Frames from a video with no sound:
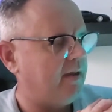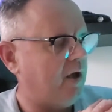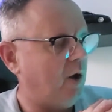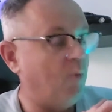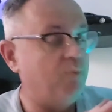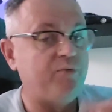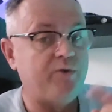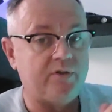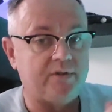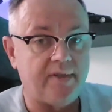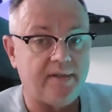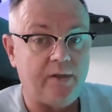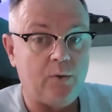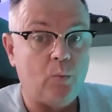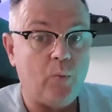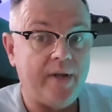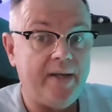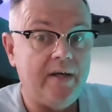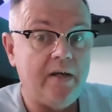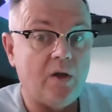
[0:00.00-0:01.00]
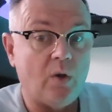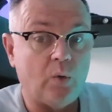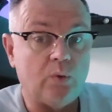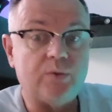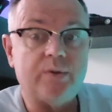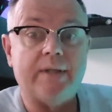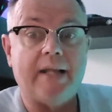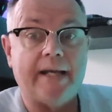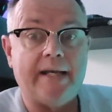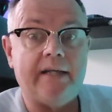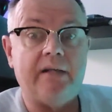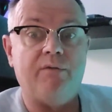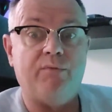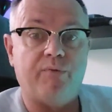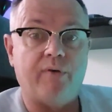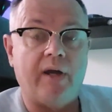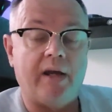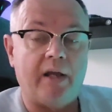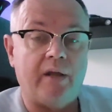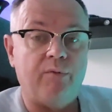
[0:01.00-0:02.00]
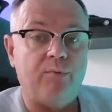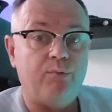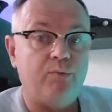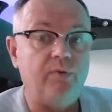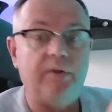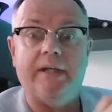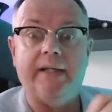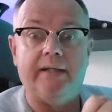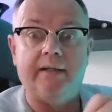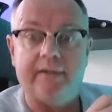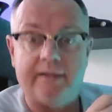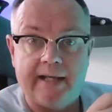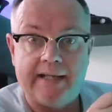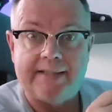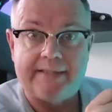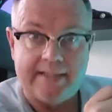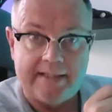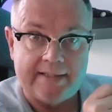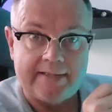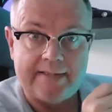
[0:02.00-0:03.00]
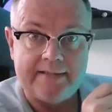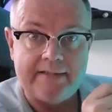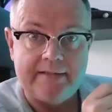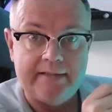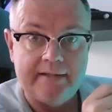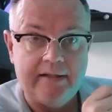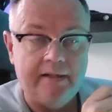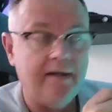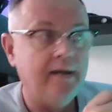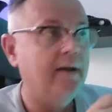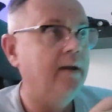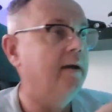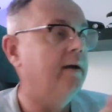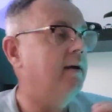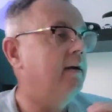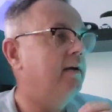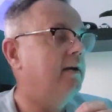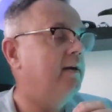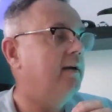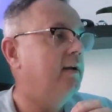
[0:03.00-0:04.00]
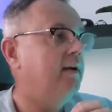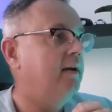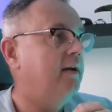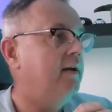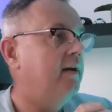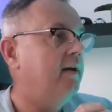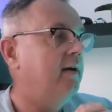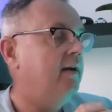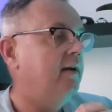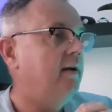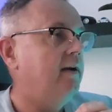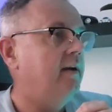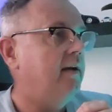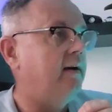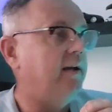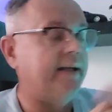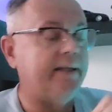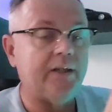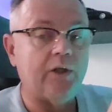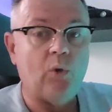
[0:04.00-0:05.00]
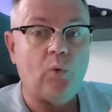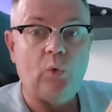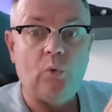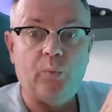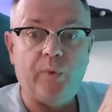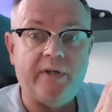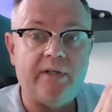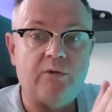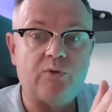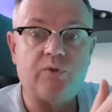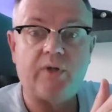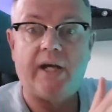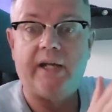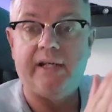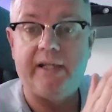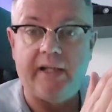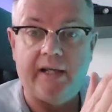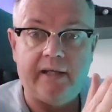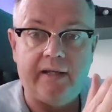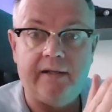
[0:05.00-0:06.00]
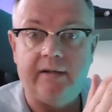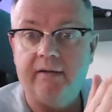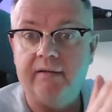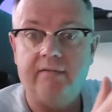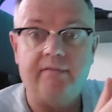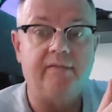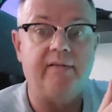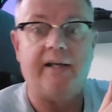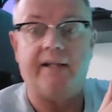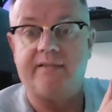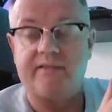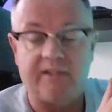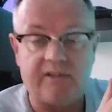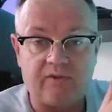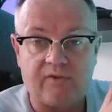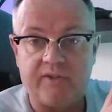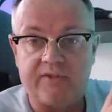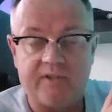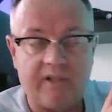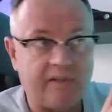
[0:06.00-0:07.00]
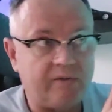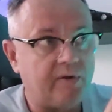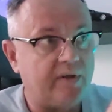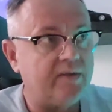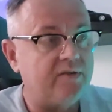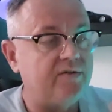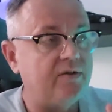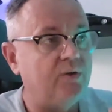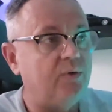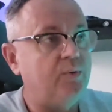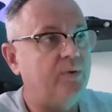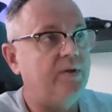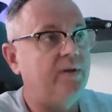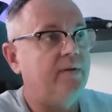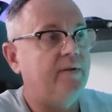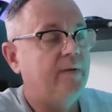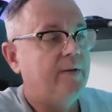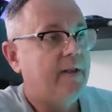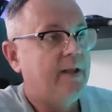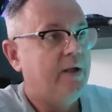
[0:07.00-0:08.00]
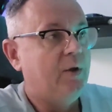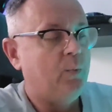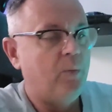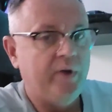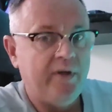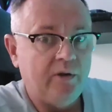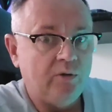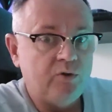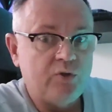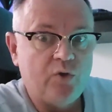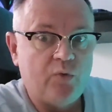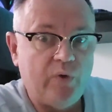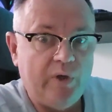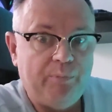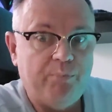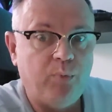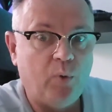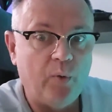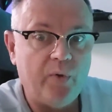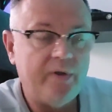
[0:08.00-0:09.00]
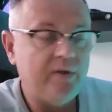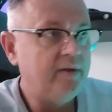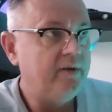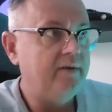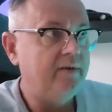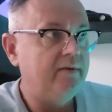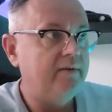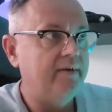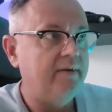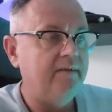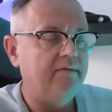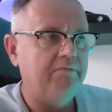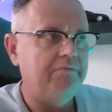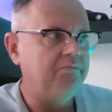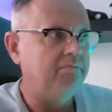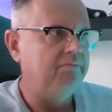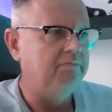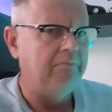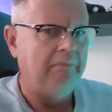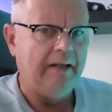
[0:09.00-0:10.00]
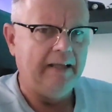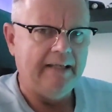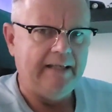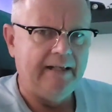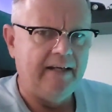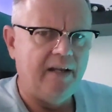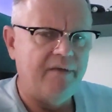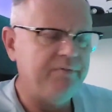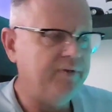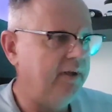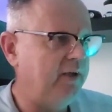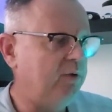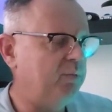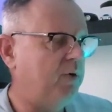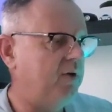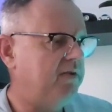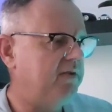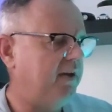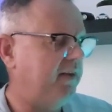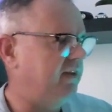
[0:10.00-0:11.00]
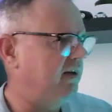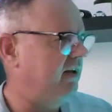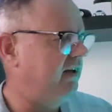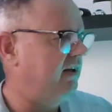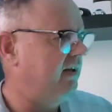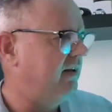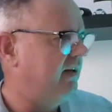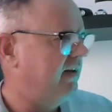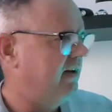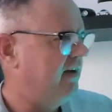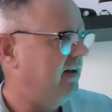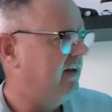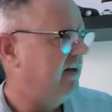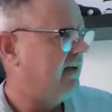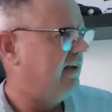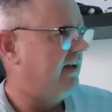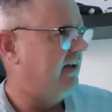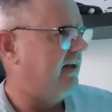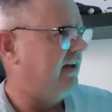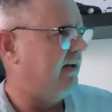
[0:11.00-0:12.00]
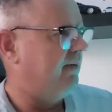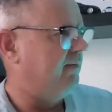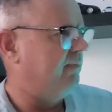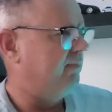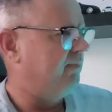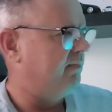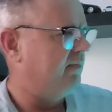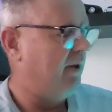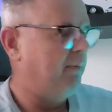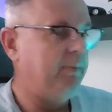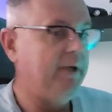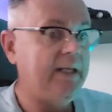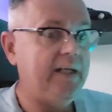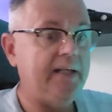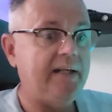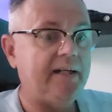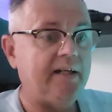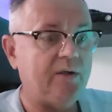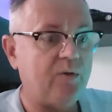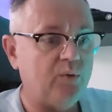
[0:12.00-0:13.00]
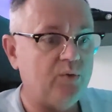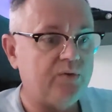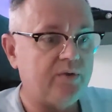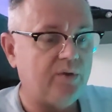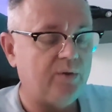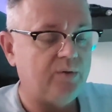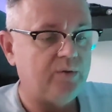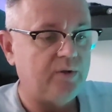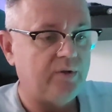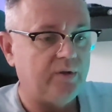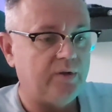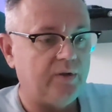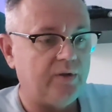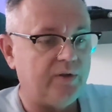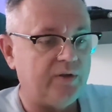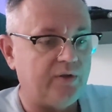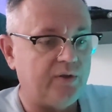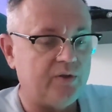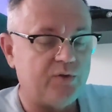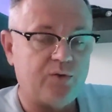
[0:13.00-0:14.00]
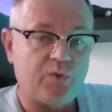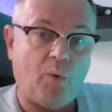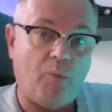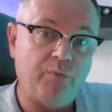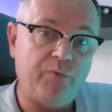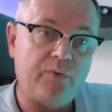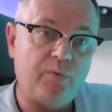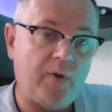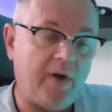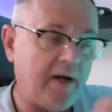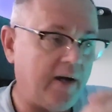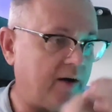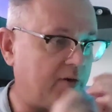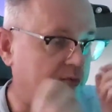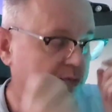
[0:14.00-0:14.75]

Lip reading: Obviously, Windows 95 didn't exist, let alone Windows 98, etc., etc. So Windows 3.11 it was, I think, meaning that also the software